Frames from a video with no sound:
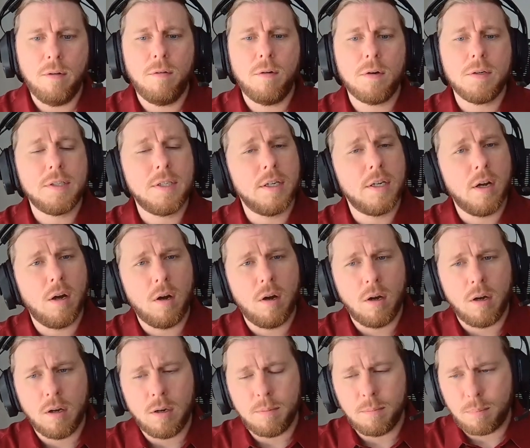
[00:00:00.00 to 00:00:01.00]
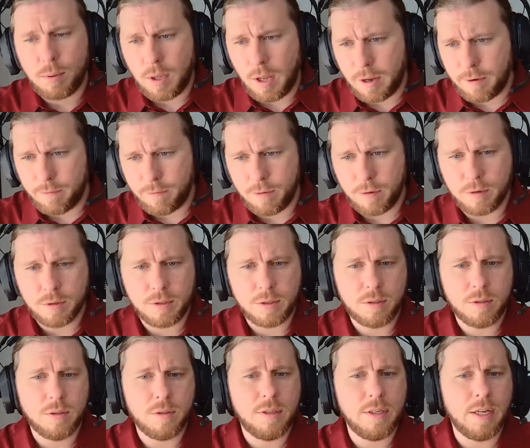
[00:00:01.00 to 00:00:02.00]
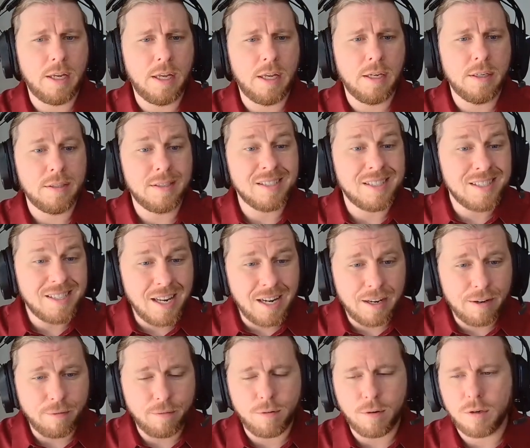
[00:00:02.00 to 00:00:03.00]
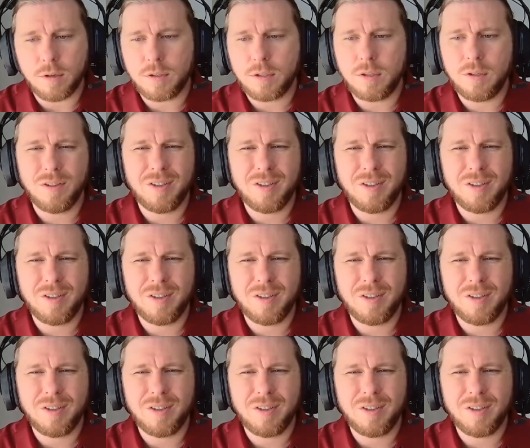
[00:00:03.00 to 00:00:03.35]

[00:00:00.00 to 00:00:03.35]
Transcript: focusing on plot first, digging into setting first,